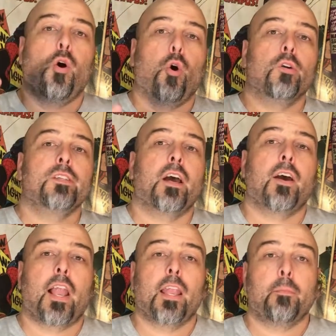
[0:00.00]

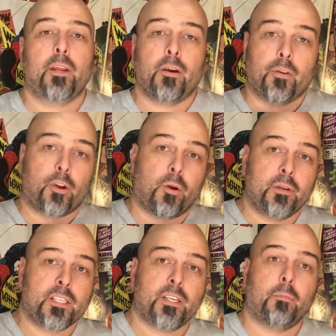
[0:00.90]
Also, let me know in the
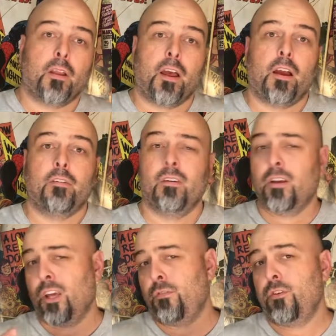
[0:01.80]
comments down below
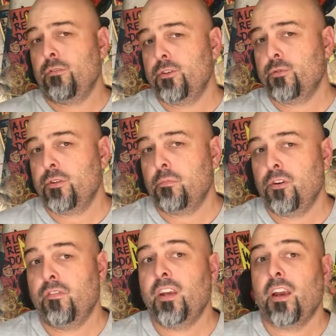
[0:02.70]
if you enjoyed the
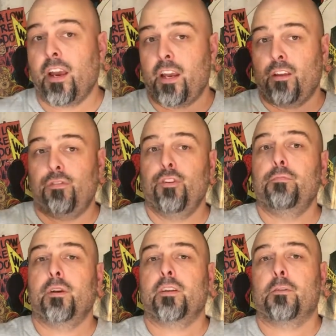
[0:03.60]
movie and if
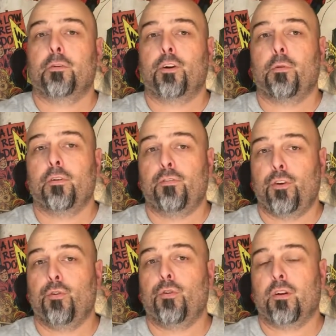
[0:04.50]
you've picked up a copy for
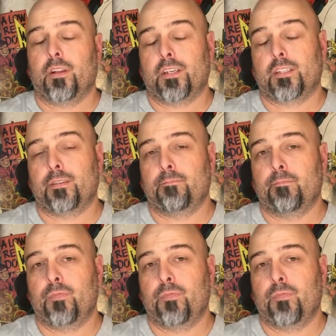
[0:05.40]
your collection.